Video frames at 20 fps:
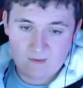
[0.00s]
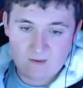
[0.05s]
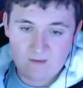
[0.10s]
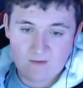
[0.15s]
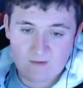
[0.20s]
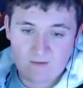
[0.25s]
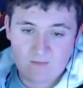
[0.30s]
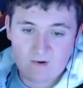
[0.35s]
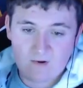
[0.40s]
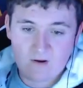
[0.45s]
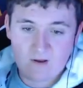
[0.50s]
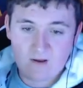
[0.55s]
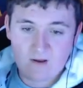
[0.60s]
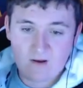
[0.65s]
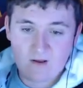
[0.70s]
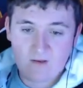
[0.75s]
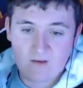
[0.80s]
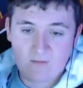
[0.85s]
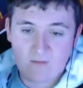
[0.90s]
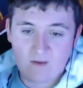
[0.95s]
Will someone
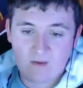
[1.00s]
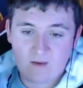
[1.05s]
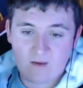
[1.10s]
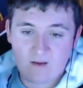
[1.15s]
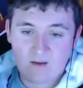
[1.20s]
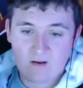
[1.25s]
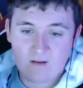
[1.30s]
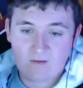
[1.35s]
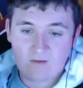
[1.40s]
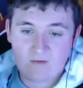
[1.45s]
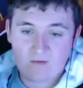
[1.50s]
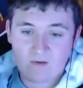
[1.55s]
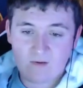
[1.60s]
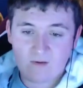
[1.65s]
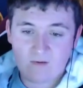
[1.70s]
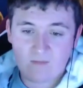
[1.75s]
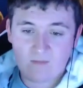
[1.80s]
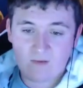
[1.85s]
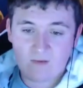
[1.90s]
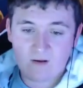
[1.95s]
not help me get into a
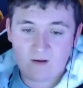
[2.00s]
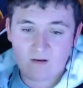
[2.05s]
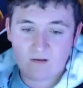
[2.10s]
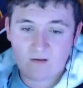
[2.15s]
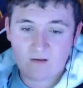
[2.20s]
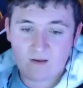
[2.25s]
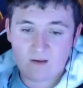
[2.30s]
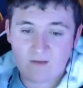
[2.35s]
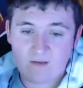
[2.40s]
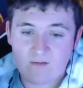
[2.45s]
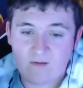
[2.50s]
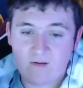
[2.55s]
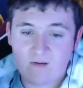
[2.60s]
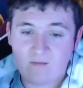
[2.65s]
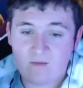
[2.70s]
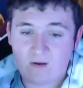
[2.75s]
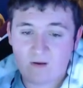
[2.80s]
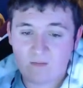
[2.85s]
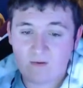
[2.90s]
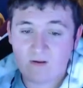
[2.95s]
UPenn class
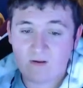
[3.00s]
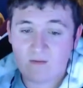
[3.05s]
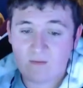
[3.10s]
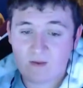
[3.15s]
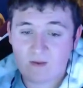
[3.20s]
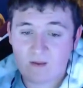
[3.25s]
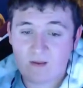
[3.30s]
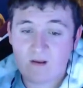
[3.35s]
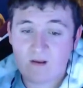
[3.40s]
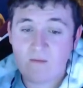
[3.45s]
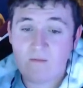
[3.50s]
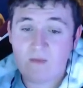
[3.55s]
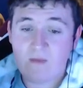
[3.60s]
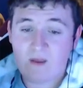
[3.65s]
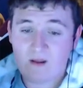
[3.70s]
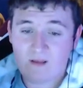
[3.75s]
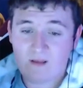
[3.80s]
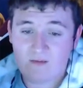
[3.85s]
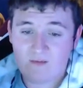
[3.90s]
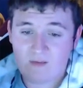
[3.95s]
on public opinion and
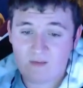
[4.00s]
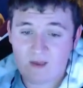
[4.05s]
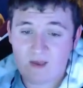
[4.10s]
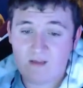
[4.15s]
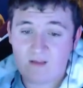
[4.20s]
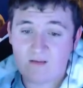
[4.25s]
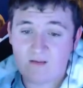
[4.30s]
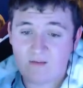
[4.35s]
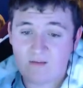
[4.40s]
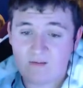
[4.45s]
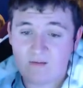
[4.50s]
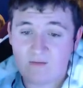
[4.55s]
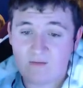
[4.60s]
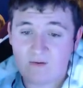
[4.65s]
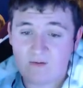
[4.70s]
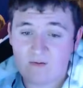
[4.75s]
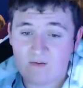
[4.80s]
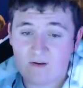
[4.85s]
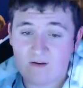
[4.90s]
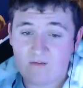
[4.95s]
media stats? I'd still
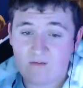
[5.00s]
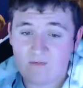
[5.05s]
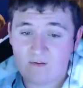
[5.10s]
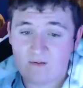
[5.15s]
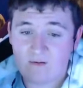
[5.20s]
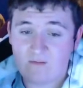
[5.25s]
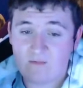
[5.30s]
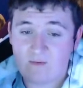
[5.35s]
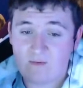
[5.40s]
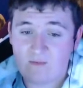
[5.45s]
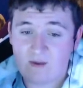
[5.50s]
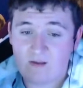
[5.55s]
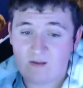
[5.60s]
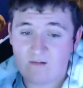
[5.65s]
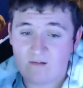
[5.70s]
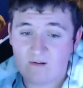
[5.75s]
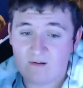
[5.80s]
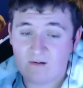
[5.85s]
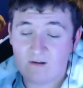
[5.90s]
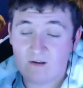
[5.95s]
be trying to finish my
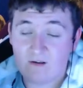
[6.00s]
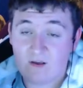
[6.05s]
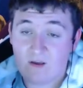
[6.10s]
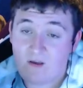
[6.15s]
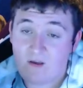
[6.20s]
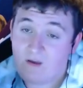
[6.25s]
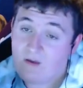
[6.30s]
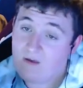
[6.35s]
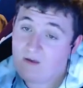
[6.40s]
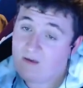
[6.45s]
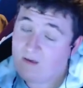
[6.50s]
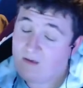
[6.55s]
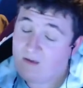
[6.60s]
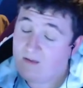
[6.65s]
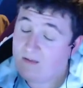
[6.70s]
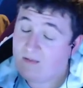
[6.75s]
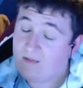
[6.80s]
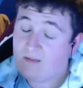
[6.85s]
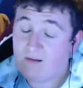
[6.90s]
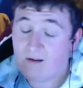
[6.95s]
major.
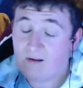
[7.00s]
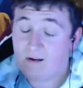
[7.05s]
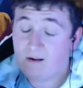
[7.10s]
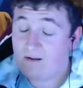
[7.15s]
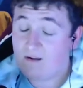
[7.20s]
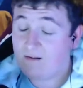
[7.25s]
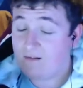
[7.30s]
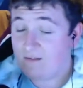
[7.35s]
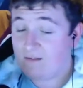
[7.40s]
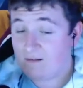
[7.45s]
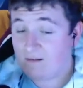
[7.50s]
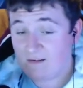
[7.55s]
There you go.